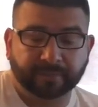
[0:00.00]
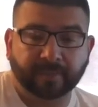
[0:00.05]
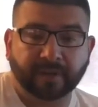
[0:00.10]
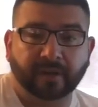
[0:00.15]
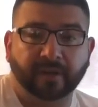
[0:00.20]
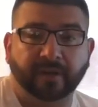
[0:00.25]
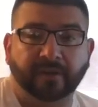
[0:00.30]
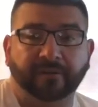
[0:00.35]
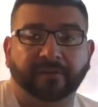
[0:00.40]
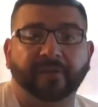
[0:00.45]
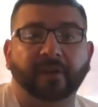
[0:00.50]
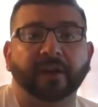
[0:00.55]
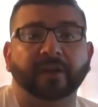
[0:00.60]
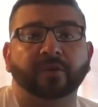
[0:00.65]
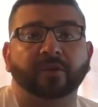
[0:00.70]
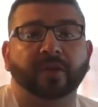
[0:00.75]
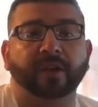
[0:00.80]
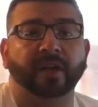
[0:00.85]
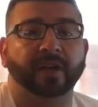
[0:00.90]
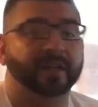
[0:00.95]

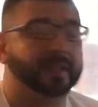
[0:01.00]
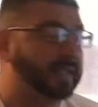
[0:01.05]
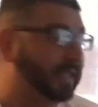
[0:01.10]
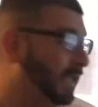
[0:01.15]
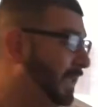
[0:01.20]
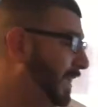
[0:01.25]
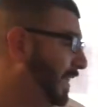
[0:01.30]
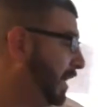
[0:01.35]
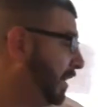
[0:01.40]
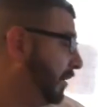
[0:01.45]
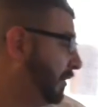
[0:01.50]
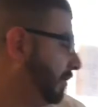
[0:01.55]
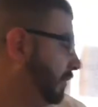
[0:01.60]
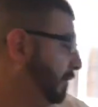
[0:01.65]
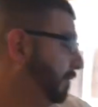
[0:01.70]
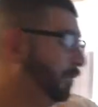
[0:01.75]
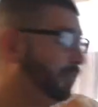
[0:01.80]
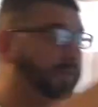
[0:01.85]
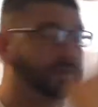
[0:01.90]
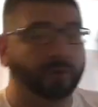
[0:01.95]
vinyl cut
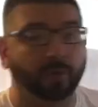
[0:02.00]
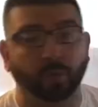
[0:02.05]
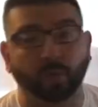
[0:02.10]
decal, the